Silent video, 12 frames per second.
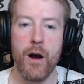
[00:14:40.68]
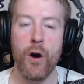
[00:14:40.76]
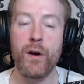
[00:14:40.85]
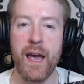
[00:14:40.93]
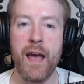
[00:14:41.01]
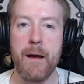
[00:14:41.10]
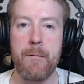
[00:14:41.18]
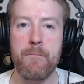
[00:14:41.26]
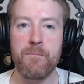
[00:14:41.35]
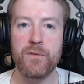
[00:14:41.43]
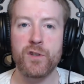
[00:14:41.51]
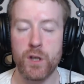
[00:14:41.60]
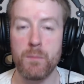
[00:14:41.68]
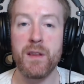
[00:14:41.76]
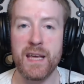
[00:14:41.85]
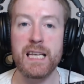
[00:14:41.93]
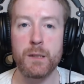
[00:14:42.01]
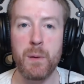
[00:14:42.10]
okay, some of
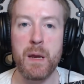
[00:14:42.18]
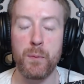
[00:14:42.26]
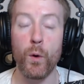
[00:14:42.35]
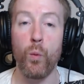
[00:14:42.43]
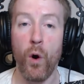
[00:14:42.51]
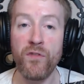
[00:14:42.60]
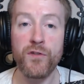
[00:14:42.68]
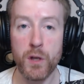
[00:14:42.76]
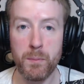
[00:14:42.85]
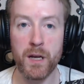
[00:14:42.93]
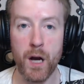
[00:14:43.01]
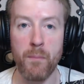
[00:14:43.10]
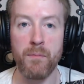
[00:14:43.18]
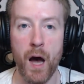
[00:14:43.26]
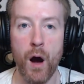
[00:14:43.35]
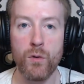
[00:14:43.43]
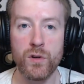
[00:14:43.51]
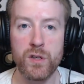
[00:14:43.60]
these people want to become
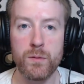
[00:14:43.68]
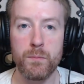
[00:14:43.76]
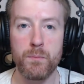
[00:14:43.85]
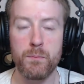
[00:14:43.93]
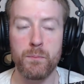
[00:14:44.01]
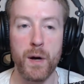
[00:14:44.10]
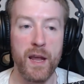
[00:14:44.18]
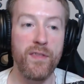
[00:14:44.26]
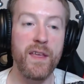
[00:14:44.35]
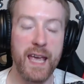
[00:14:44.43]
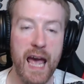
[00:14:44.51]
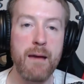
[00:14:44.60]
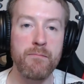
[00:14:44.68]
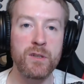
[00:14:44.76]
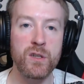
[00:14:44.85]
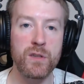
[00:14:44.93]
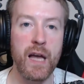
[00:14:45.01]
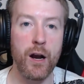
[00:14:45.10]
those, But in the
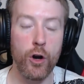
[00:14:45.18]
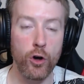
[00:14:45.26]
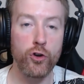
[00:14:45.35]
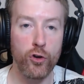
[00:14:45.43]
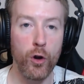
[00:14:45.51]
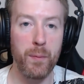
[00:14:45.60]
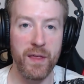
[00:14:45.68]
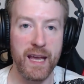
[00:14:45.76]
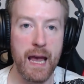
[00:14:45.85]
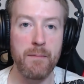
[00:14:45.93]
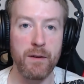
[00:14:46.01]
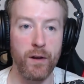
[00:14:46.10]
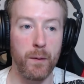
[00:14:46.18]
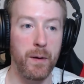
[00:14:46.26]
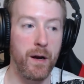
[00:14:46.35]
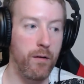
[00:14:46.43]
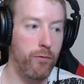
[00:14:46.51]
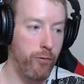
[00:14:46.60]
games that are controlled by the game
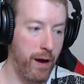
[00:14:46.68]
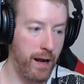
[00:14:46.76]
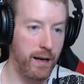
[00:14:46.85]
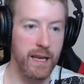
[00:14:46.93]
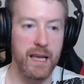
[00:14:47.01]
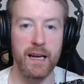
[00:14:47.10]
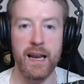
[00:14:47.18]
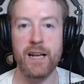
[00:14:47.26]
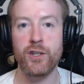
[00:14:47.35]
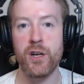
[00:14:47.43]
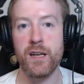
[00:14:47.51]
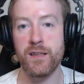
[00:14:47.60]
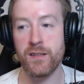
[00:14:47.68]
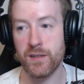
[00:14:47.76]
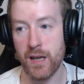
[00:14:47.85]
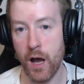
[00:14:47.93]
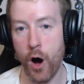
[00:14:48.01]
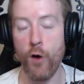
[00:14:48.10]
developer, League of
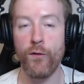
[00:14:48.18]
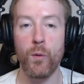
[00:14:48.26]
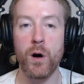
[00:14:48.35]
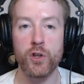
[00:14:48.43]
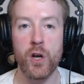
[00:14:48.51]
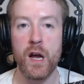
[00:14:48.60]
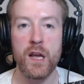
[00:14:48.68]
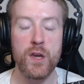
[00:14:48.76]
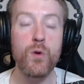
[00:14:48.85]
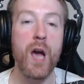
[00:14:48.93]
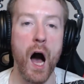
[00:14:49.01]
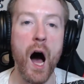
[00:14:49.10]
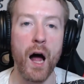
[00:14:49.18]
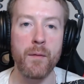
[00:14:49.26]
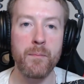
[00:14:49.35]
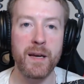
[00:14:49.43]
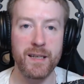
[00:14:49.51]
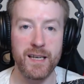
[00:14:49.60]
Legends, Overwatch, you
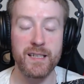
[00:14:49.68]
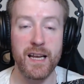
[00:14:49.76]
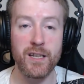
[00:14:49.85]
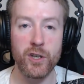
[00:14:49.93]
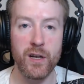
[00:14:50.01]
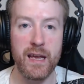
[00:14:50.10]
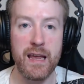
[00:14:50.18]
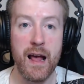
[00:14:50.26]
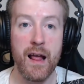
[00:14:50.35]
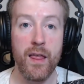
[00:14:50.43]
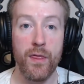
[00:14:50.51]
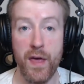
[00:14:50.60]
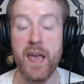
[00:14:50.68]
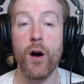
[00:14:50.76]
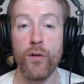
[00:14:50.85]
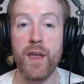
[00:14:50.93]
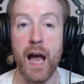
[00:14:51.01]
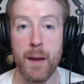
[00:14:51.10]
can't, because essentially they
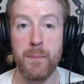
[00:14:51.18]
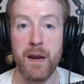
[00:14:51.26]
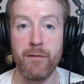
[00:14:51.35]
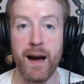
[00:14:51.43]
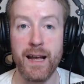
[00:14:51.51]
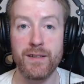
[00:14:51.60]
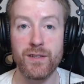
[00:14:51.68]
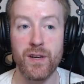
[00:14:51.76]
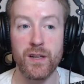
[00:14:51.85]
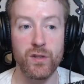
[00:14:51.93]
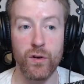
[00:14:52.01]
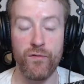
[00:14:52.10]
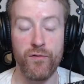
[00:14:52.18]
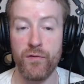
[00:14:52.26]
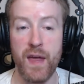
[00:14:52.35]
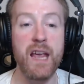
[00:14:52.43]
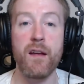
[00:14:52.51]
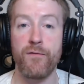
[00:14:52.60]
own the IP rights. And so
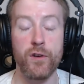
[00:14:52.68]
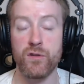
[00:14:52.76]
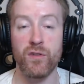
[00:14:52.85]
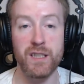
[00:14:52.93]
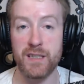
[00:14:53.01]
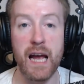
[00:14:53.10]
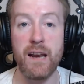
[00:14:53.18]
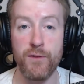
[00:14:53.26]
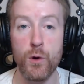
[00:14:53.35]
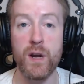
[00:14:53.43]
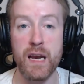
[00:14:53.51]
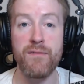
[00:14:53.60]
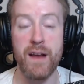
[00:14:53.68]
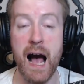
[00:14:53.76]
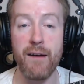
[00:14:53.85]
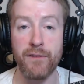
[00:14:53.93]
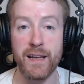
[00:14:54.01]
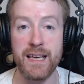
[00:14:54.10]
they can first of all decide if you can even
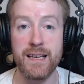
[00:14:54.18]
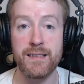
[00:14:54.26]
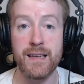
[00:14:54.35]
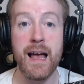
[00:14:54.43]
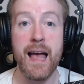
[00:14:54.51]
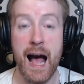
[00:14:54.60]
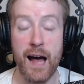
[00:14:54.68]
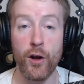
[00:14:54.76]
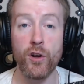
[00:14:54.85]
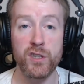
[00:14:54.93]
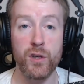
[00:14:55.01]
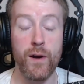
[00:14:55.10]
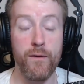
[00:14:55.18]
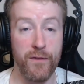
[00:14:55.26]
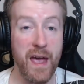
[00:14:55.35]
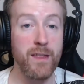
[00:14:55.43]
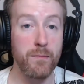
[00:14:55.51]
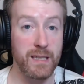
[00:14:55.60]
have leagues. And also if
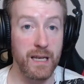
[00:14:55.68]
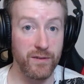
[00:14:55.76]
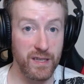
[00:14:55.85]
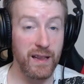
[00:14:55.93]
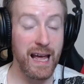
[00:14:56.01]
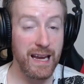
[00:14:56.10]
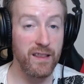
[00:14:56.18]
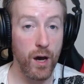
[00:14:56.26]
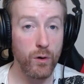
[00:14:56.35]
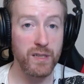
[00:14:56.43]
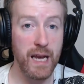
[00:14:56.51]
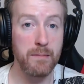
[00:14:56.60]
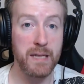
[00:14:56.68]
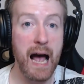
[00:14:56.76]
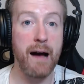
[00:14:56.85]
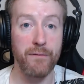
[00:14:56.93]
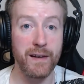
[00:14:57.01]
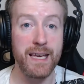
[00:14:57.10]
they themselves, like in those games,
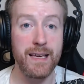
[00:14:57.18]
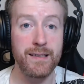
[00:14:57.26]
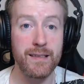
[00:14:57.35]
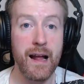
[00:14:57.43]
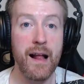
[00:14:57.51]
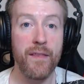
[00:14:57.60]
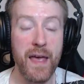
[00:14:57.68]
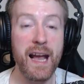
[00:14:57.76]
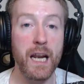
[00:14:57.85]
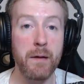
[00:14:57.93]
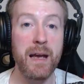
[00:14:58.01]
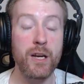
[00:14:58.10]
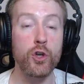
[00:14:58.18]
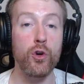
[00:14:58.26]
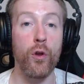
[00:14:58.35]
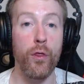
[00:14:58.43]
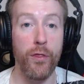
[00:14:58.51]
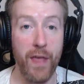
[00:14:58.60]
have leagues, they're going to make
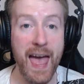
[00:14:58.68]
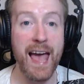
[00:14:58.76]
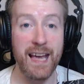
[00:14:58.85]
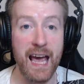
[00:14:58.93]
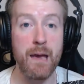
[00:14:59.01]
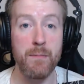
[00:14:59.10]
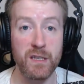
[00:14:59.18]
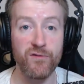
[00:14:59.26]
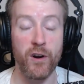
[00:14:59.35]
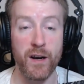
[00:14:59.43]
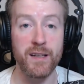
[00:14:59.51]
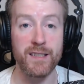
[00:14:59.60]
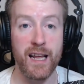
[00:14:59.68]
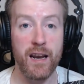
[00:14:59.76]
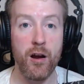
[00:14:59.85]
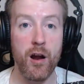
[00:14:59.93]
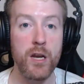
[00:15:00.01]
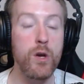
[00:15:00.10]
sure their game is front and
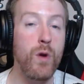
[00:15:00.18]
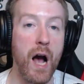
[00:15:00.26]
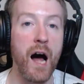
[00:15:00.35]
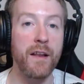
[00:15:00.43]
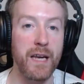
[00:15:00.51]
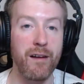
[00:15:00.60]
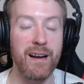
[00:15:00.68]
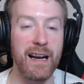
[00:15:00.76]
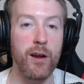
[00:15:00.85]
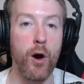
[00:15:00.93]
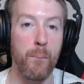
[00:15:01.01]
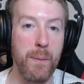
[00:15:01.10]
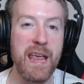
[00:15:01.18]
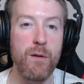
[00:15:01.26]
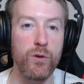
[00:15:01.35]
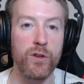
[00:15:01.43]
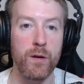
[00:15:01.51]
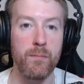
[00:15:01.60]
center. And you can't directly
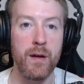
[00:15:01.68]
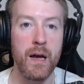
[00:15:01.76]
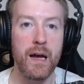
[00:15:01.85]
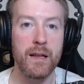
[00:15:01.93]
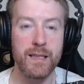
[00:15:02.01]
compete with them